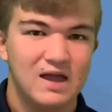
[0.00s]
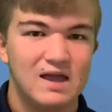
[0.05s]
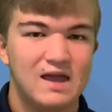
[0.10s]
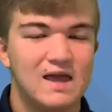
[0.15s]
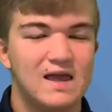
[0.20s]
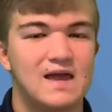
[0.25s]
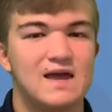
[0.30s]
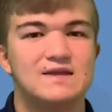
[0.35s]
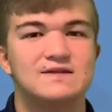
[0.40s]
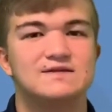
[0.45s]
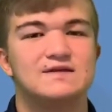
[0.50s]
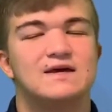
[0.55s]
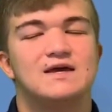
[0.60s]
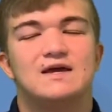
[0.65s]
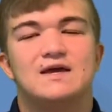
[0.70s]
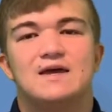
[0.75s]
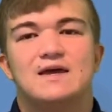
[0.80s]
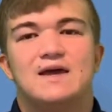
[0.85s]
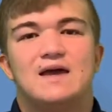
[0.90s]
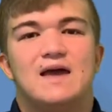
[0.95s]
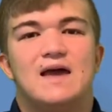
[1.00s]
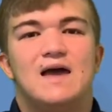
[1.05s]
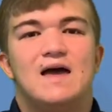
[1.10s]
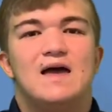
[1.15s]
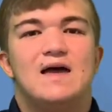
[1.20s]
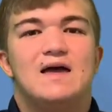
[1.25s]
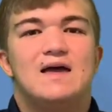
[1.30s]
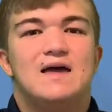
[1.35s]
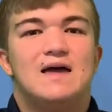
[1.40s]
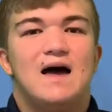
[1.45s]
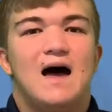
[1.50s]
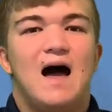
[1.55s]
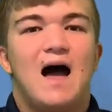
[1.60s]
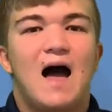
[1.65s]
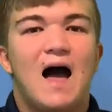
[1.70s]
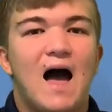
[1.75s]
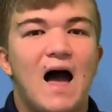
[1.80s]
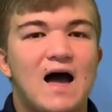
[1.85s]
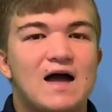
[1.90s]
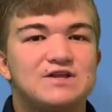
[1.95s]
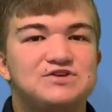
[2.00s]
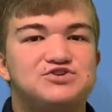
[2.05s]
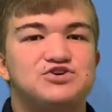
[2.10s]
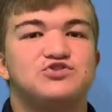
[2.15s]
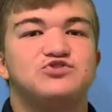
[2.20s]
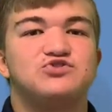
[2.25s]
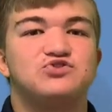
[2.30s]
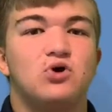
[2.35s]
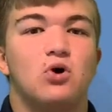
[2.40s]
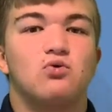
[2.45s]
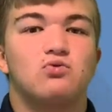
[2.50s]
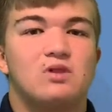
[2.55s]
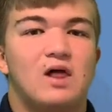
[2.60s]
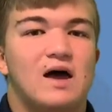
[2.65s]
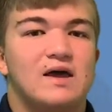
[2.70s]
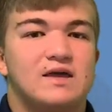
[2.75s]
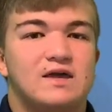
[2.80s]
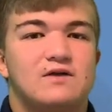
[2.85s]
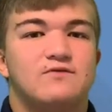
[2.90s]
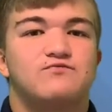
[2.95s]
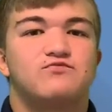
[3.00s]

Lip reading: And I just don't like it.